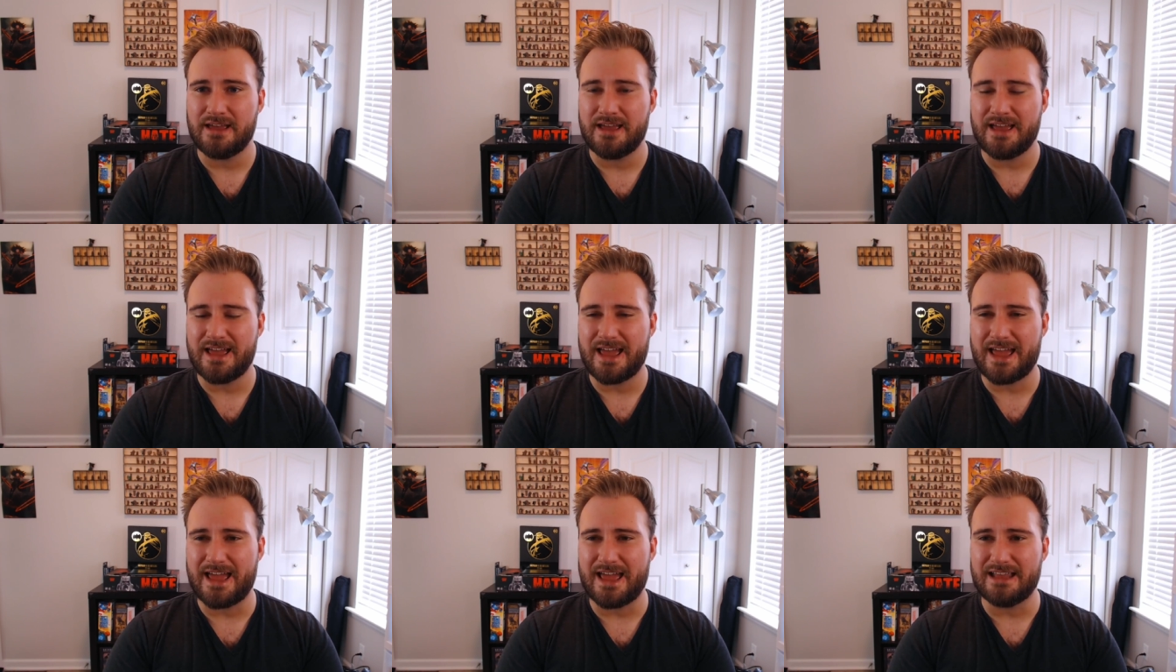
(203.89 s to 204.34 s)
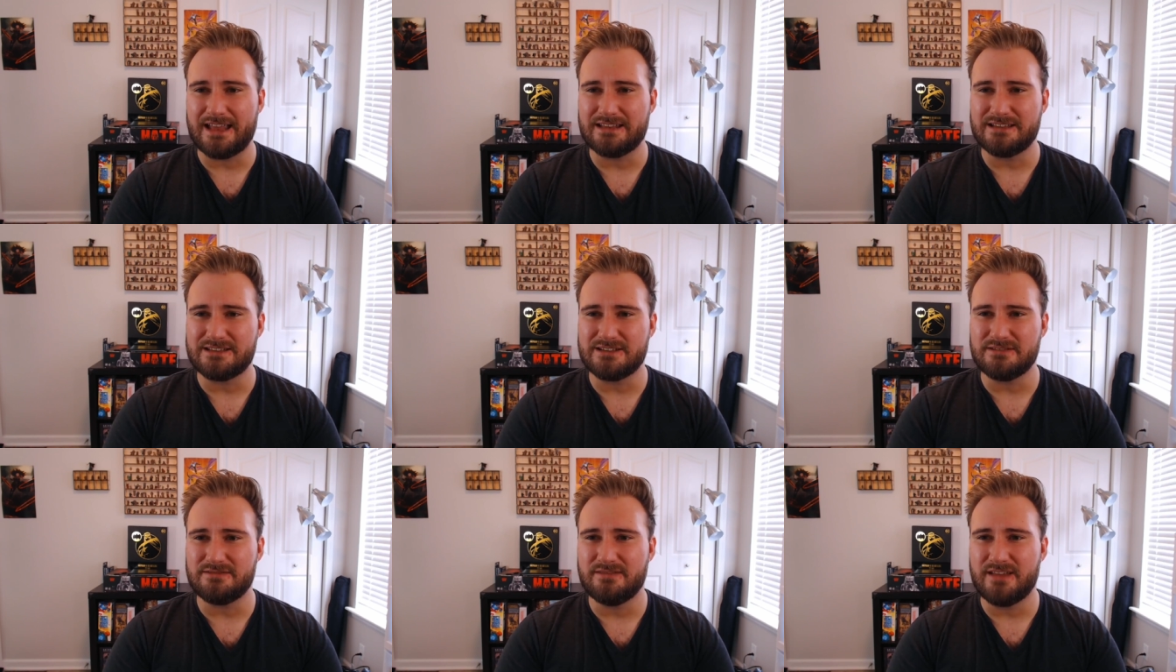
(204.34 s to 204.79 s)
and
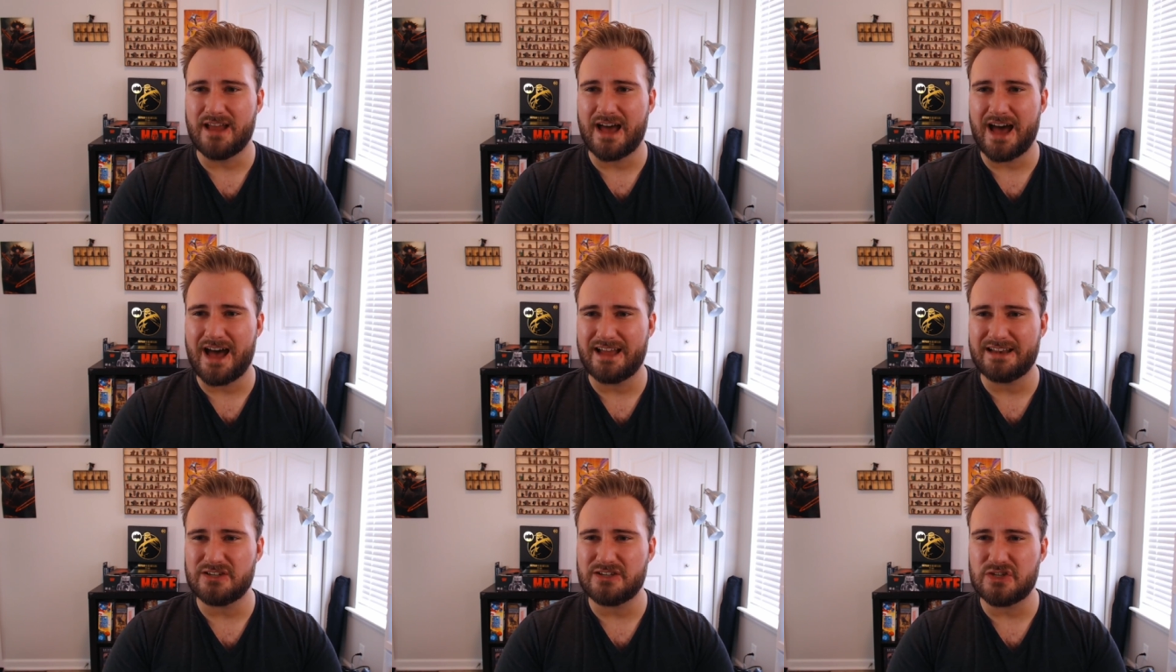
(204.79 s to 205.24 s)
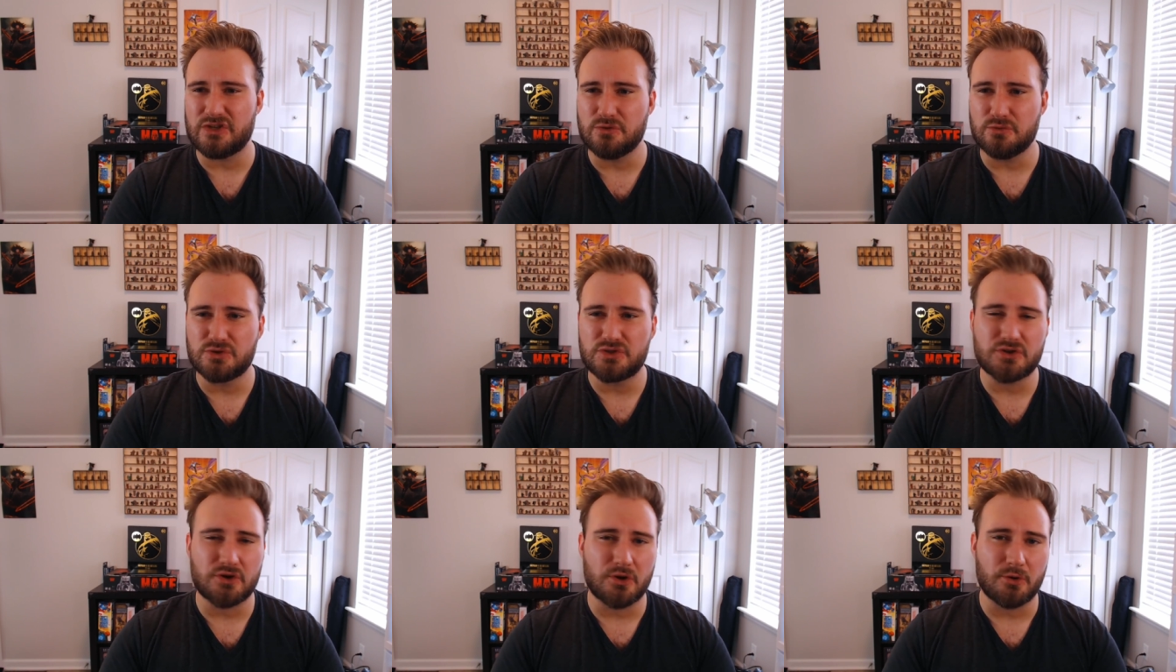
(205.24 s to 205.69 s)
not
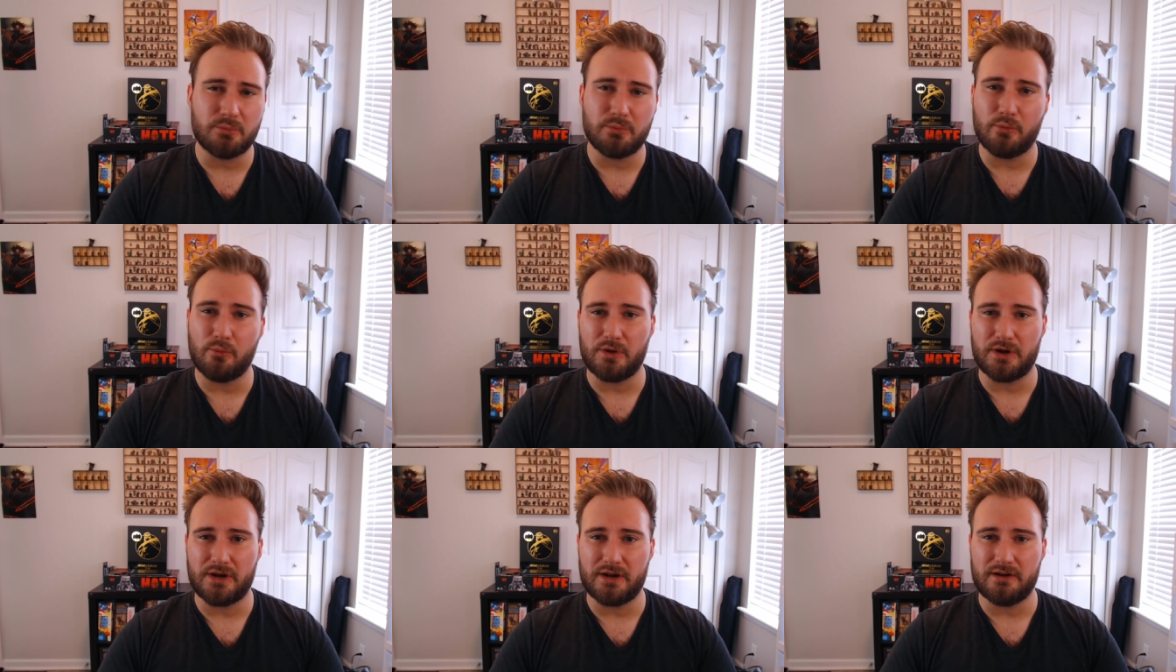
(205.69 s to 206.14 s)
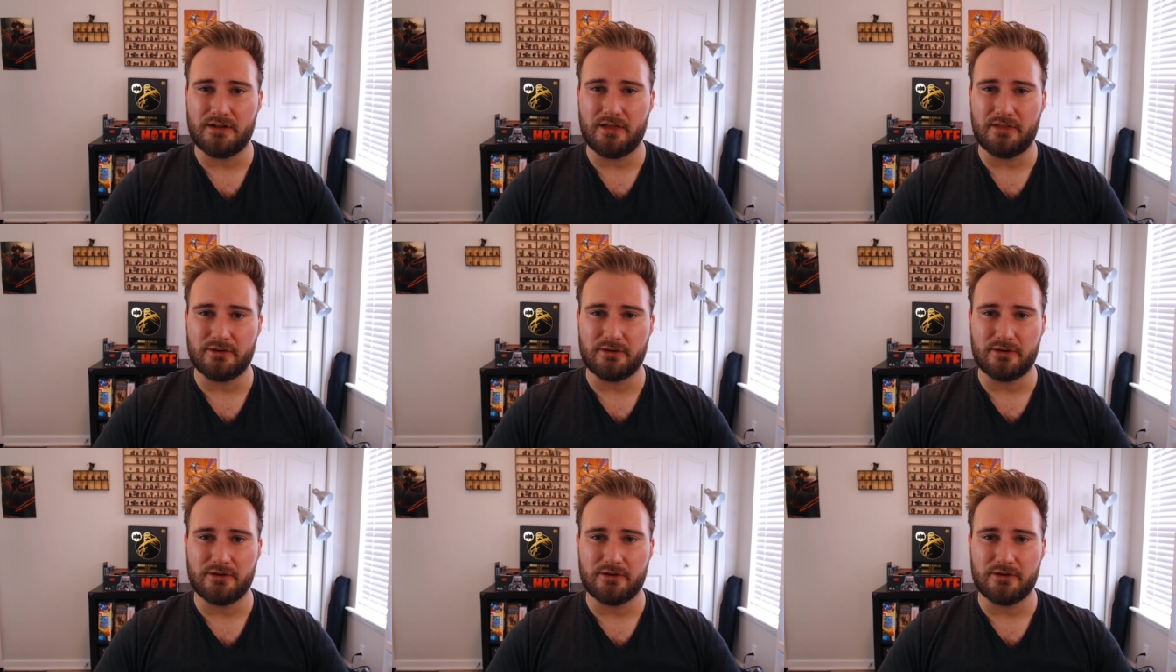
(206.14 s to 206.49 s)
usurp one another.